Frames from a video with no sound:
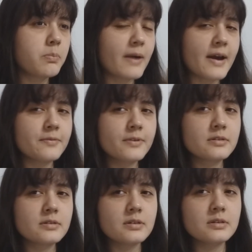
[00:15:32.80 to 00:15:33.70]

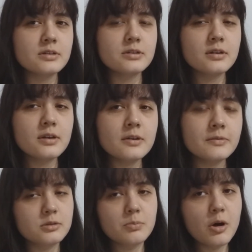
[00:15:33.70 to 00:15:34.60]
private
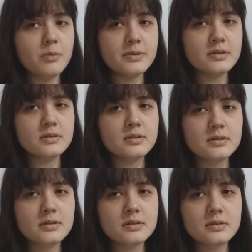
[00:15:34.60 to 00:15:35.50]
initiative, small
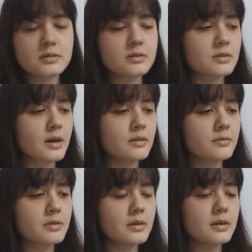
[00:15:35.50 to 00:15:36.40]
businesses, this kind
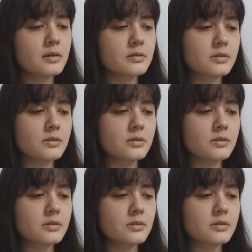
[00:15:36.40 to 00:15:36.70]
of thing.